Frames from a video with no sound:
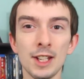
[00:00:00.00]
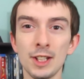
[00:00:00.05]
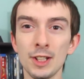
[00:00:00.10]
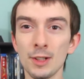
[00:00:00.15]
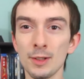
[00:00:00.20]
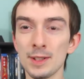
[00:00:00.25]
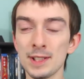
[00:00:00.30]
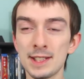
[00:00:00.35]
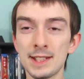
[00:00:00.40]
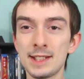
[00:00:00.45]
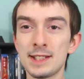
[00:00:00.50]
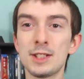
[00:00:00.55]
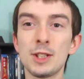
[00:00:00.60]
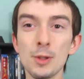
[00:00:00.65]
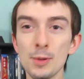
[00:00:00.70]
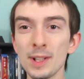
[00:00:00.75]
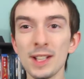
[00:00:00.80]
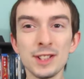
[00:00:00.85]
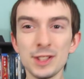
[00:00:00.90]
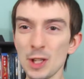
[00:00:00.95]
you know, is
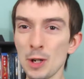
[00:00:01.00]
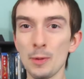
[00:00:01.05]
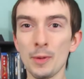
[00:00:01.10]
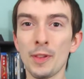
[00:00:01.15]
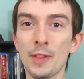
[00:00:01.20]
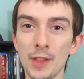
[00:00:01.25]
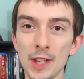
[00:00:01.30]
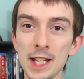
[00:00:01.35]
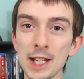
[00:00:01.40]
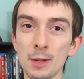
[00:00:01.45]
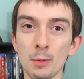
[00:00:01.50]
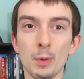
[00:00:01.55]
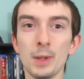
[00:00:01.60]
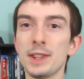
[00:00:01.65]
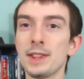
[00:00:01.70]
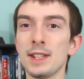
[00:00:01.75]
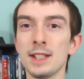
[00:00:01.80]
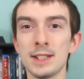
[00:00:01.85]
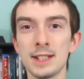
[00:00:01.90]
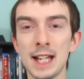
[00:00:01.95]
doing its own thing
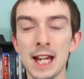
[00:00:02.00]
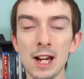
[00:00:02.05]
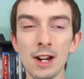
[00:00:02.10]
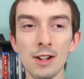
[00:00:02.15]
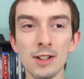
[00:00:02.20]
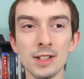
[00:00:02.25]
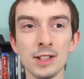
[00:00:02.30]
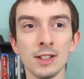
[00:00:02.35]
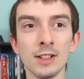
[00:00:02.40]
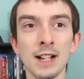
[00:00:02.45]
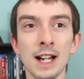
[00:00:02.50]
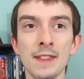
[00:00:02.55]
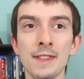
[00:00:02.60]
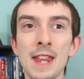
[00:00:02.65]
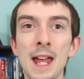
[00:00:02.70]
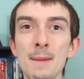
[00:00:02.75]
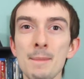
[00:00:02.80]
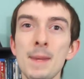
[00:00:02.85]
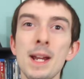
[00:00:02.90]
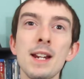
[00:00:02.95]
with this character, and
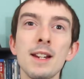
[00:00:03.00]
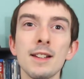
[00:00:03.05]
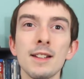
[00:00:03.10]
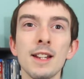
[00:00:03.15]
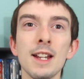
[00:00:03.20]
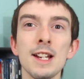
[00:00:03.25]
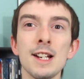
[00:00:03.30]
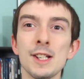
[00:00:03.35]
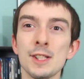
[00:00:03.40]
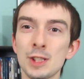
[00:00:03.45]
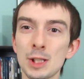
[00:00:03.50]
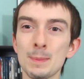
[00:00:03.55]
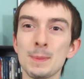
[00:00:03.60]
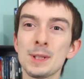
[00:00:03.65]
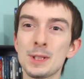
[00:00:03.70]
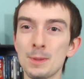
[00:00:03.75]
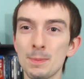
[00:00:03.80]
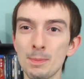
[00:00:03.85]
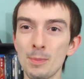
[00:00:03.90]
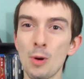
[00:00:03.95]
that made it so
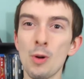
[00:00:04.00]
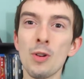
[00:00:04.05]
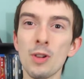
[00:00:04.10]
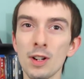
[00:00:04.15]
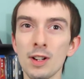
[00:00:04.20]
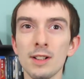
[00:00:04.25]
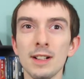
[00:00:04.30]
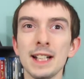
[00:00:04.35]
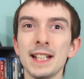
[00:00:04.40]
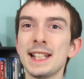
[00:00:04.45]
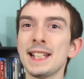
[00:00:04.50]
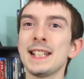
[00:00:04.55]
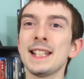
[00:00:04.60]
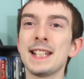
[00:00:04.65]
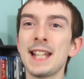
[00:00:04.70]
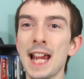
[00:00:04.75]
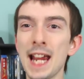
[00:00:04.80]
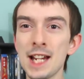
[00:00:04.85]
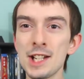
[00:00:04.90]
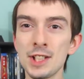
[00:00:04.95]
much more, like,
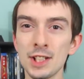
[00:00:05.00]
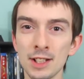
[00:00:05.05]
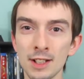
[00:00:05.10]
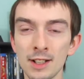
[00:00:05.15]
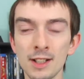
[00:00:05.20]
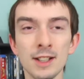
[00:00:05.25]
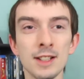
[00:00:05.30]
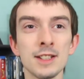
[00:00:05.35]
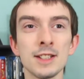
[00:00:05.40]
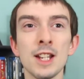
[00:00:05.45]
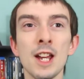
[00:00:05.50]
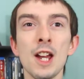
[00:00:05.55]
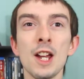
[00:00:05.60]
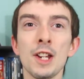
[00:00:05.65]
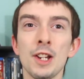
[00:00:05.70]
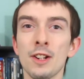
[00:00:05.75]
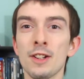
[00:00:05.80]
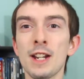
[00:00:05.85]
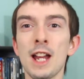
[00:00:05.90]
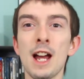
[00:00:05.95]
engaging, because
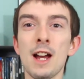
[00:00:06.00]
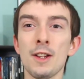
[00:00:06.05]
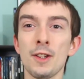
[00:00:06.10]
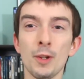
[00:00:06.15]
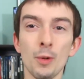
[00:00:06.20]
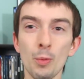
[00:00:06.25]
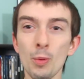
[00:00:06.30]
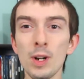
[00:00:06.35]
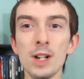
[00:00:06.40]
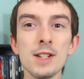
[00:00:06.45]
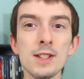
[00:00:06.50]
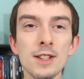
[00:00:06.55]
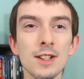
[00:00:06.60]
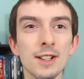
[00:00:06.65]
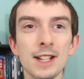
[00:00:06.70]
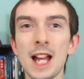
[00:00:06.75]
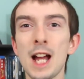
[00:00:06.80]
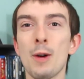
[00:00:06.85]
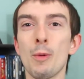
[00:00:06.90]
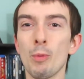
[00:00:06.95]
you're not
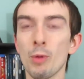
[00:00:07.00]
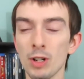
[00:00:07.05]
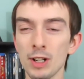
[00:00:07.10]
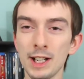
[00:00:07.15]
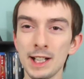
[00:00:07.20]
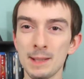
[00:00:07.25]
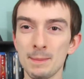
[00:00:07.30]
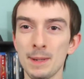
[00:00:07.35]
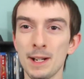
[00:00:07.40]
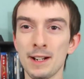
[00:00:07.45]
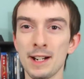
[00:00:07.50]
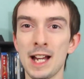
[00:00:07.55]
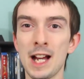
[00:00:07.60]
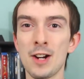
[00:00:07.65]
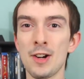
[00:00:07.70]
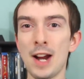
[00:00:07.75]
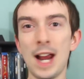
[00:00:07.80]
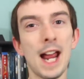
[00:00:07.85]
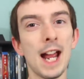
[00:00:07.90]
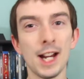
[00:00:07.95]
worried about
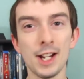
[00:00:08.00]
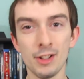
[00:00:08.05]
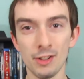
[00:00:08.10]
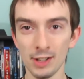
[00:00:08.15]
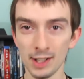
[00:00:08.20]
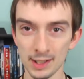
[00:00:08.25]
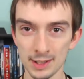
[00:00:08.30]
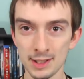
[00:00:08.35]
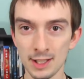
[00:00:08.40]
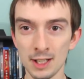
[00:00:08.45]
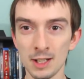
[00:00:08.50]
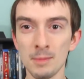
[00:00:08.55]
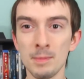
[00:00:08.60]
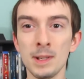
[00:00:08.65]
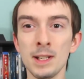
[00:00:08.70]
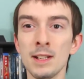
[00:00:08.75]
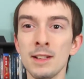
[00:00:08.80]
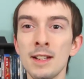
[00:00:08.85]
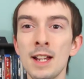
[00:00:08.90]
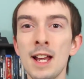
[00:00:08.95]
how accurate it's gonna
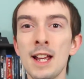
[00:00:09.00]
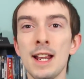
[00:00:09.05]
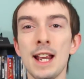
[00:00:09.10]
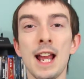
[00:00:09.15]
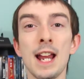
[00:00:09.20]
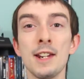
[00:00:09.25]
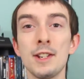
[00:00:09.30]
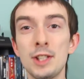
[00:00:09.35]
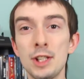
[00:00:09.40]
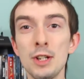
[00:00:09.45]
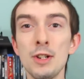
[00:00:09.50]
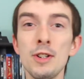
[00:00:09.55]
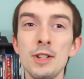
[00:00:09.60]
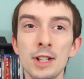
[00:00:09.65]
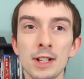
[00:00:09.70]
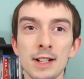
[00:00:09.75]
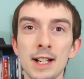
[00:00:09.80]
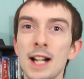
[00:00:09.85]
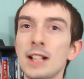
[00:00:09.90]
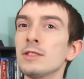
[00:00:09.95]
be, and two,
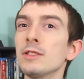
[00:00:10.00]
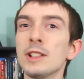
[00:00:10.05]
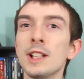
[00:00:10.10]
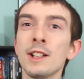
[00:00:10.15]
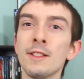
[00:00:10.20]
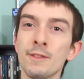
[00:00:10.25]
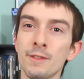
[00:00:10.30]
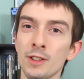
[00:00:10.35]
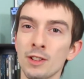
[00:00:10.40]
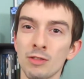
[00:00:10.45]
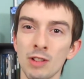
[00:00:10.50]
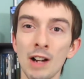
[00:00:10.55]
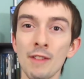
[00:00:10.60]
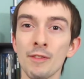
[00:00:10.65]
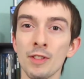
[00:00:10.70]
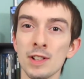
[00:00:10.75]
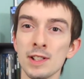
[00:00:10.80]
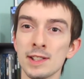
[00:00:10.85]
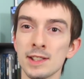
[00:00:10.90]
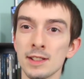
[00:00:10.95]
you're not looking for
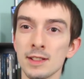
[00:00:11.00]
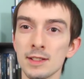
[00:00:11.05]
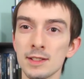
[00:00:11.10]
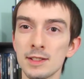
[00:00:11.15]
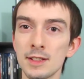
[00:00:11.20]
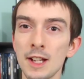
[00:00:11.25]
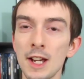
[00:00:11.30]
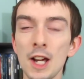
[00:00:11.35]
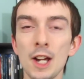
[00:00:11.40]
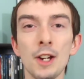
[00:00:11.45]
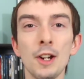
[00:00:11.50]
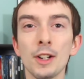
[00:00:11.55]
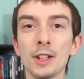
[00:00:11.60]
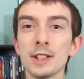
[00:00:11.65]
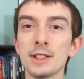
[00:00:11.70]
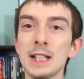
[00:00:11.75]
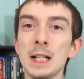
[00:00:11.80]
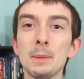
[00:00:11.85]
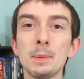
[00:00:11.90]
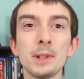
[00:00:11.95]
references. You're
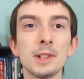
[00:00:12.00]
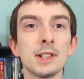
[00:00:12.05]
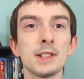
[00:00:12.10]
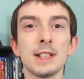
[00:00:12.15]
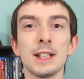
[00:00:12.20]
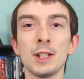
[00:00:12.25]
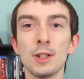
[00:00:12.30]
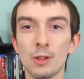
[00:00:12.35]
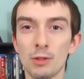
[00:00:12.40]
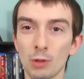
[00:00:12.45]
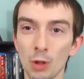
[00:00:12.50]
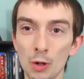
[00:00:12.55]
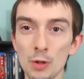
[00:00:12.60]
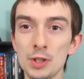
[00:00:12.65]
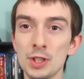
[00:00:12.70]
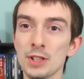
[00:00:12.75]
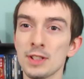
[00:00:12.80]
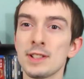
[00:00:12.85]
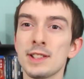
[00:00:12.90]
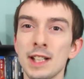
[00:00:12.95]
just able to just
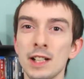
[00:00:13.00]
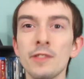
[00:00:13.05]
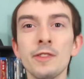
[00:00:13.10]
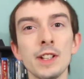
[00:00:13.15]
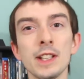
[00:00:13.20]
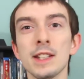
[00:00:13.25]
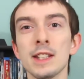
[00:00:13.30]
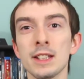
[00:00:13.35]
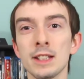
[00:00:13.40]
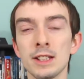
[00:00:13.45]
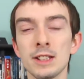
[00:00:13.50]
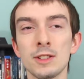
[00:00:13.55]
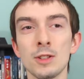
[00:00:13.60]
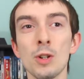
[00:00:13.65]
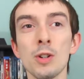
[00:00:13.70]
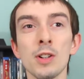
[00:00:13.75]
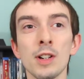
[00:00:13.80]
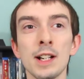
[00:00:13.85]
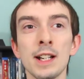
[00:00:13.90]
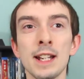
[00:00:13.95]
engross yourself in the
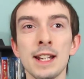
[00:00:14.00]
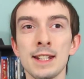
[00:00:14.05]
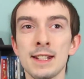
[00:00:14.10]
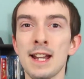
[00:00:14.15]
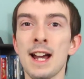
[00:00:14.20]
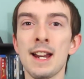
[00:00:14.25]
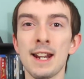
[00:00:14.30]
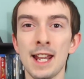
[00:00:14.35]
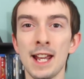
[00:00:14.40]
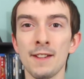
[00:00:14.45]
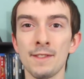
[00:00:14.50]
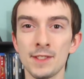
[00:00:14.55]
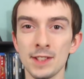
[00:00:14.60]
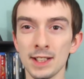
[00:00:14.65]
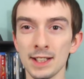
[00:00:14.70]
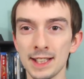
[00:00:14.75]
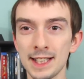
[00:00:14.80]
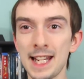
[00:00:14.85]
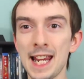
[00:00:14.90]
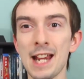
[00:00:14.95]
story and not have
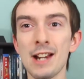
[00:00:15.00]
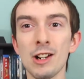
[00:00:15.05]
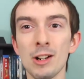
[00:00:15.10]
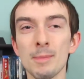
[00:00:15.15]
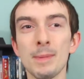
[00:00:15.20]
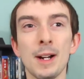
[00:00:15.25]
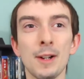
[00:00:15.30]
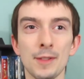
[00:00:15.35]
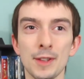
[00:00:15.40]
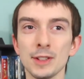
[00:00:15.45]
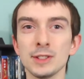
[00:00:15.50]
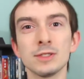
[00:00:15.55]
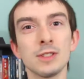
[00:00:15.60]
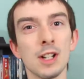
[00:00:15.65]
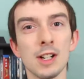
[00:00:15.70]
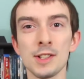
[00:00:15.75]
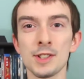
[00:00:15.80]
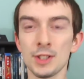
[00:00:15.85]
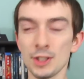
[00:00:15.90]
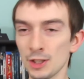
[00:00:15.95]
to care about the
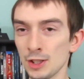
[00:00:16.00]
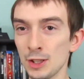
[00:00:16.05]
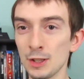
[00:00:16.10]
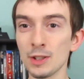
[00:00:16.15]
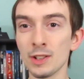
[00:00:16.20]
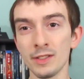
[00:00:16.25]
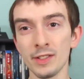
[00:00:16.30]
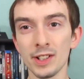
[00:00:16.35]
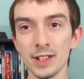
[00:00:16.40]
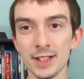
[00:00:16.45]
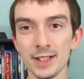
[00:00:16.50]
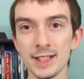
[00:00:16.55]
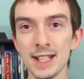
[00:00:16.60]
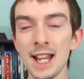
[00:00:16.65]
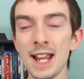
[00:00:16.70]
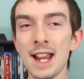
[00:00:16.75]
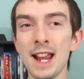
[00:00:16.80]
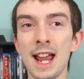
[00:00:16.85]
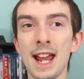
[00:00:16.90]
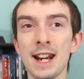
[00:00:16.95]
larger universe.
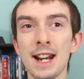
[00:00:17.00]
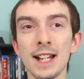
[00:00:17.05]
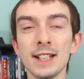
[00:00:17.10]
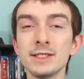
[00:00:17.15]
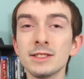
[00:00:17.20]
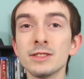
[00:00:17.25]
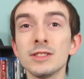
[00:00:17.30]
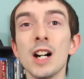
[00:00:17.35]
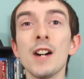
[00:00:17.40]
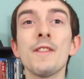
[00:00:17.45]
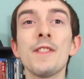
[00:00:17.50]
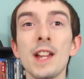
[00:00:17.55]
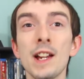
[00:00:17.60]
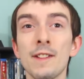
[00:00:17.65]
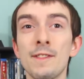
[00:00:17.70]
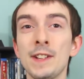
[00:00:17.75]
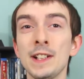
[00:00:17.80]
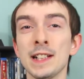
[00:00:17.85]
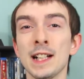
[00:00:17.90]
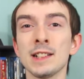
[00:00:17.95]
And I love
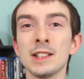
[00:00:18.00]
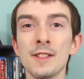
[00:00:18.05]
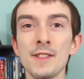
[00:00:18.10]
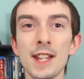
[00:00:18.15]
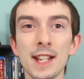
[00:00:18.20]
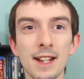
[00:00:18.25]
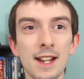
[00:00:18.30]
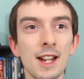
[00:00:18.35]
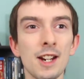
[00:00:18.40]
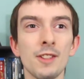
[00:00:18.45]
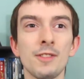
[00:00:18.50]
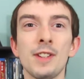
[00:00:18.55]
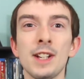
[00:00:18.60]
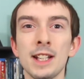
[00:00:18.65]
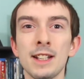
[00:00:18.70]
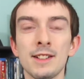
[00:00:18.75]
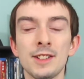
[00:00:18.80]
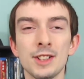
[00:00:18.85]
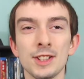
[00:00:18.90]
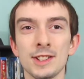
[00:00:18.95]
that feeling. I love that kind of
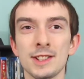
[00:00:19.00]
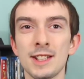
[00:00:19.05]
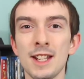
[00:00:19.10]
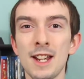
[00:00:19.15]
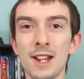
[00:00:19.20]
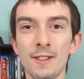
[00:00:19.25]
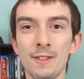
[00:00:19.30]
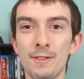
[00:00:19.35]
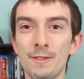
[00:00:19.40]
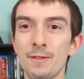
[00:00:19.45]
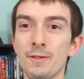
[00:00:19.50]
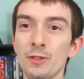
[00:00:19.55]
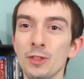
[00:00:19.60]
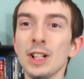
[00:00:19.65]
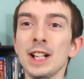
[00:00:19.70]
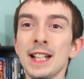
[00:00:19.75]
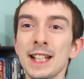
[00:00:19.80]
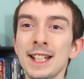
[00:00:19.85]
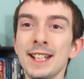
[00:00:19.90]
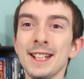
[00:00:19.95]
like just
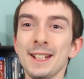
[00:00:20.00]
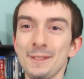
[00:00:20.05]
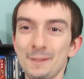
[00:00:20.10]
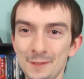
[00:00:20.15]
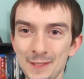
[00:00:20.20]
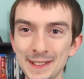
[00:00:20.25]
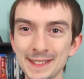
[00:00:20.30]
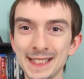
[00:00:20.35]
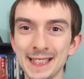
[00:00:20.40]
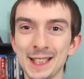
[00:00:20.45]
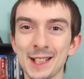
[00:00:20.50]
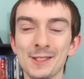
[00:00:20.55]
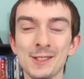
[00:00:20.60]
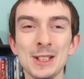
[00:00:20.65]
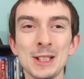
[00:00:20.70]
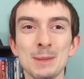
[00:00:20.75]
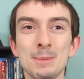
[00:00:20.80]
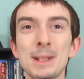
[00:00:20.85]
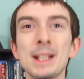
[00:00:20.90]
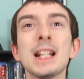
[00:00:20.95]
free feeling of
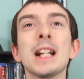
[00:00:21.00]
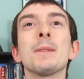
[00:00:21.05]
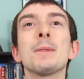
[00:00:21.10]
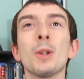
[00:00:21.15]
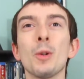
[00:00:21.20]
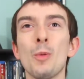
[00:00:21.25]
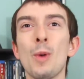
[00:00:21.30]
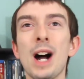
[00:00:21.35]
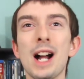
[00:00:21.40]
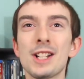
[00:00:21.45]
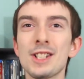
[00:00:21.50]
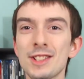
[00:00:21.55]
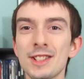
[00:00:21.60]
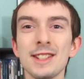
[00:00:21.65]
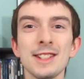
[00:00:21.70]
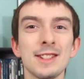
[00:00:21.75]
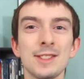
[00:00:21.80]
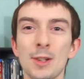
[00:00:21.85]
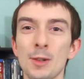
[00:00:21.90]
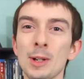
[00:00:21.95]
just being able to watch
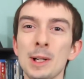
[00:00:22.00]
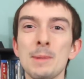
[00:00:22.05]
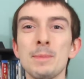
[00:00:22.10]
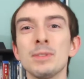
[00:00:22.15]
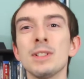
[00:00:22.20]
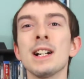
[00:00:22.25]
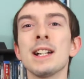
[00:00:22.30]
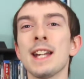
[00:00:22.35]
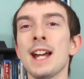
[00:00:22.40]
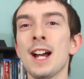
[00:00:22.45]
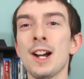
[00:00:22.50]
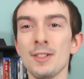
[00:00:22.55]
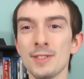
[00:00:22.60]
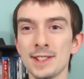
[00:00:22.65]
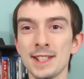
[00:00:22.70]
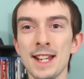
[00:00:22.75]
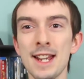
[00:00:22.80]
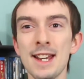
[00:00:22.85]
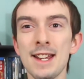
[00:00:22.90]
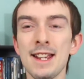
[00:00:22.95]
the story play
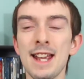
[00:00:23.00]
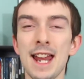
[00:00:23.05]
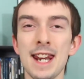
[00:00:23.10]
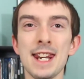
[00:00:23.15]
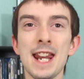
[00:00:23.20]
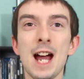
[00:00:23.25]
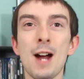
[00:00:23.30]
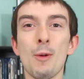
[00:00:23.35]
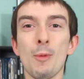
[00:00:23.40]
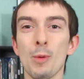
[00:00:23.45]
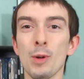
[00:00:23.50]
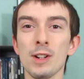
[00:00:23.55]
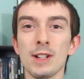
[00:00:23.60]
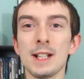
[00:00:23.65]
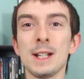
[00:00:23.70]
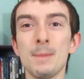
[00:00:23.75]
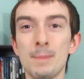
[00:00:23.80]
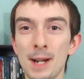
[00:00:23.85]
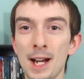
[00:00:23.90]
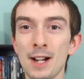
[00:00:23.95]
out and not
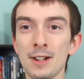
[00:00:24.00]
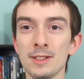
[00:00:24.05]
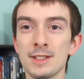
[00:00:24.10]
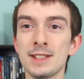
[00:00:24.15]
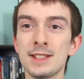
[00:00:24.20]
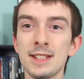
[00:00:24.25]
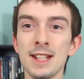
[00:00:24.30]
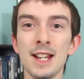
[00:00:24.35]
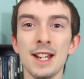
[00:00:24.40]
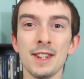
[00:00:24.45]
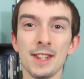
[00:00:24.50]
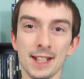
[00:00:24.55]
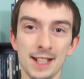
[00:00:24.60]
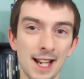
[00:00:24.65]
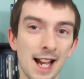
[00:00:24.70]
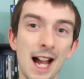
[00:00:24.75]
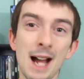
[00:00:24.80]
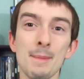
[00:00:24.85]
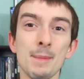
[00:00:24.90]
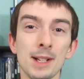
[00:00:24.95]
worry about the
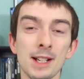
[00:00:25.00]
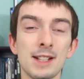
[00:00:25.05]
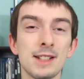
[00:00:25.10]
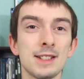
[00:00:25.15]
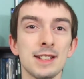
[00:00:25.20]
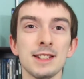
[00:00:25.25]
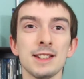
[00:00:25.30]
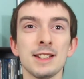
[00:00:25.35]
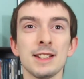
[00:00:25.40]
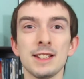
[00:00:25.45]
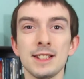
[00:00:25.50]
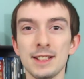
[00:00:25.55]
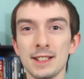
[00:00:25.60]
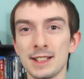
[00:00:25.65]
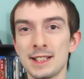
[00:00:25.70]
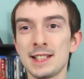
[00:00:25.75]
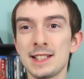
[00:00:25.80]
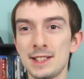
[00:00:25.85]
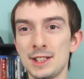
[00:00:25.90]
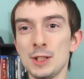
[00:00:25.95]
comics and
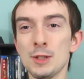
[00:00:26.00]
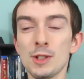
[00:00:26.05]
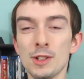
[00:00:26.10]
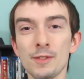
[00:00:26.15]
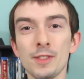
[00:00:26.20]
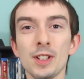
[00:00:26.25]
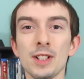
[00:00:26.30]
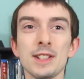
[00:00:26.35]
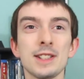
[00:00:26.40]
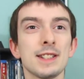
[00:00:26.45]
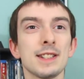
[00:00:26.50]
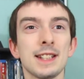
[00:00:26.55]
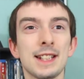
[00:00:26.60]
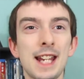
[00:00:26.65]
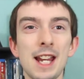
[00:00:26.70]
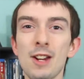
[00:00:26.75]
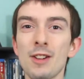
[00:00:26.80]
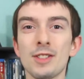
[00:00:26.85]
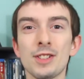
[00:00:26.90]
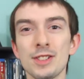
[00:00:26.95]
the universe and the
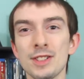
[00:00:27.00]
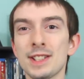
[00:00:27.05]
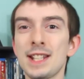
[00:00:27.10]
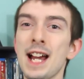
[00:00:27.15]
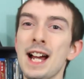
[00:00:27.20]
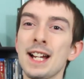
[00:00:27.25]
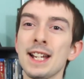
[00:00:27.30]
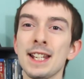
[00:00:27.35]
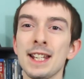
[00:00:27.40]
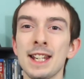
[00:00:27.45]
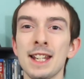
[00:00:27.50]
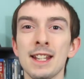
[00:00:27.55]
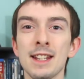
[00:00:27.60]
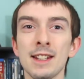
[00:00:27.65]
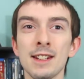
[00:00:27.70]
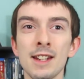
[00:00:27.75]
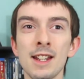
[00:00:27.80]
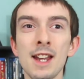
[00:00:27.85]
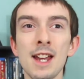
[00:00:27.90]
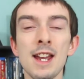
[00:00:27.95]
characters tying
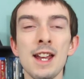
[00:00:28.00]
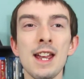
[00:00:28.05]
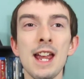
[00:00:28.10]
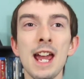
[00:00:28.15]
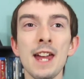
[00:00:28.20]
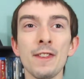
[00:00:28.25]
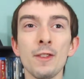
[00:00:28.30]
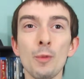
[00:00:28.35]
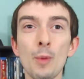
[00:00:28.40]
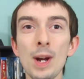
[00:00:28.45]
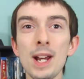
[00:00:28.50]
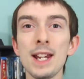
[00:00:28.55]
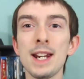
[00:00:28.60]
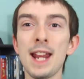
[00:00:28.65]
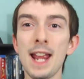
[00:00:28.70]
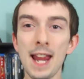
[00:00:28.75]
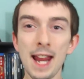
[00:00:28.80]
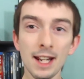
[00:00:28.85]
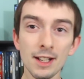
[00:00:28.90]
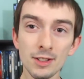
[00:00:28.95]
in. And the way it
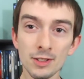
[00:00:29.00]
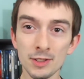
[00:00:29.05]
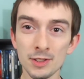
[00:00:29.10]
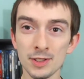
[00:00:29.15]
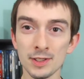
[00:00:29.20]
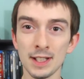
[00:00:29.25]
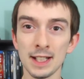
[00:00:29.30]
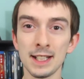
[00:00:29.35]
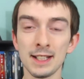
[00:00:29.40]
handles